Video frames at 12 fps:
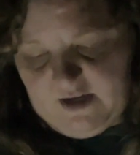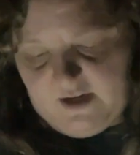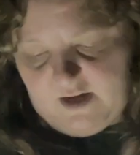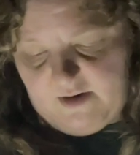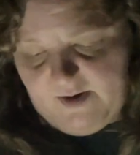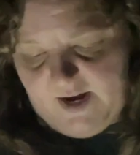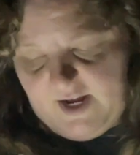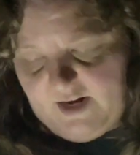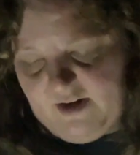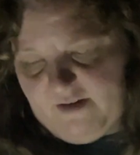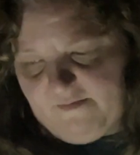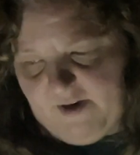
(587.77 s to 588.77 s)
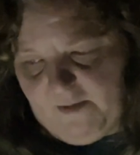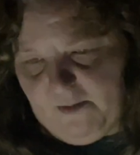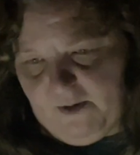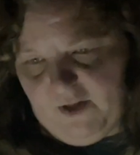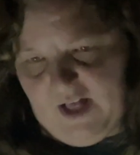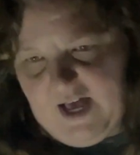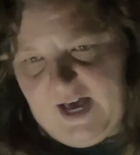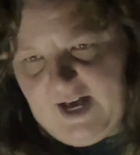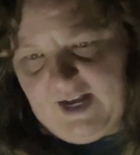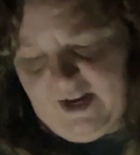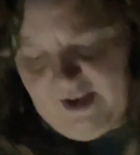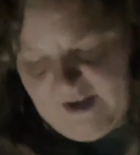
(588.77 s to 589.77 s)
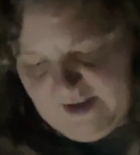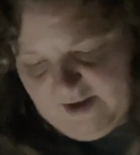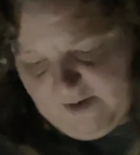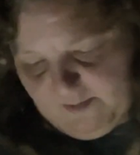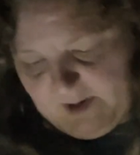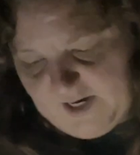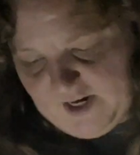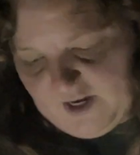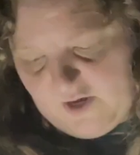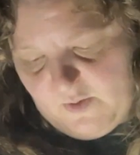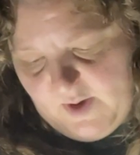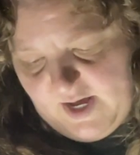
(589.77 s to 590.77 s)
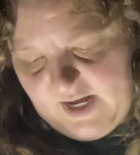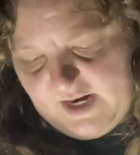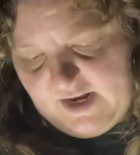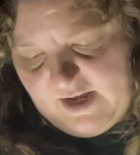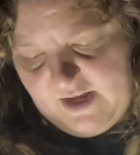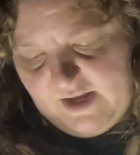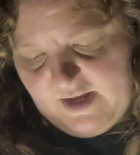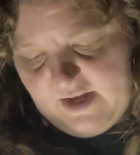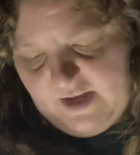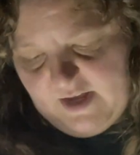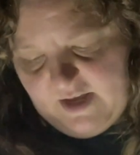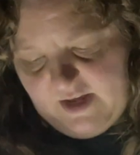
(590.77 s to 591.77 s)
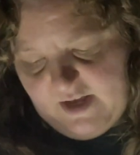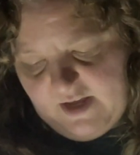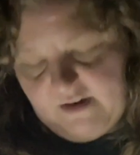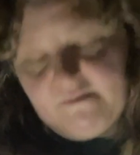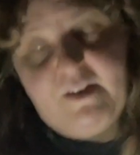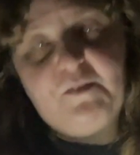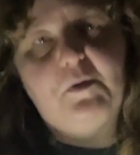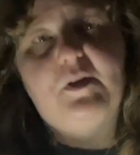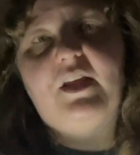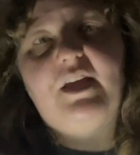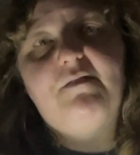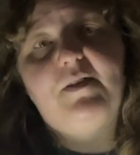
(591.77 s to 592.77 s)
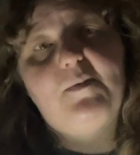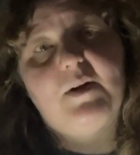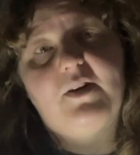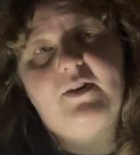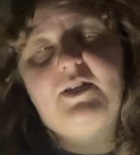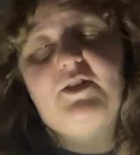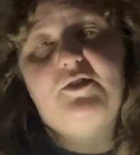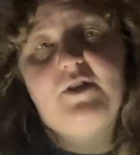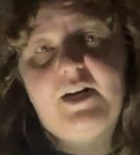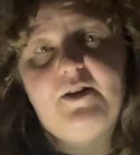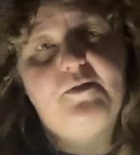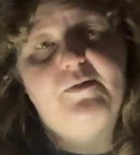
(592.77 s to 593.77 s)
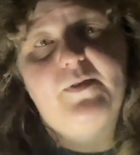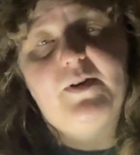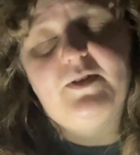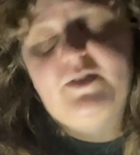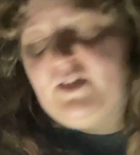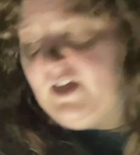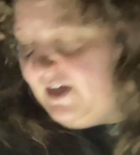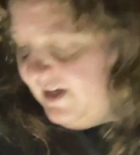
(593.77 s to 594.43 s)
All right, if I roll odd, we're going to go on. If I roll even, we're going to try to reverse.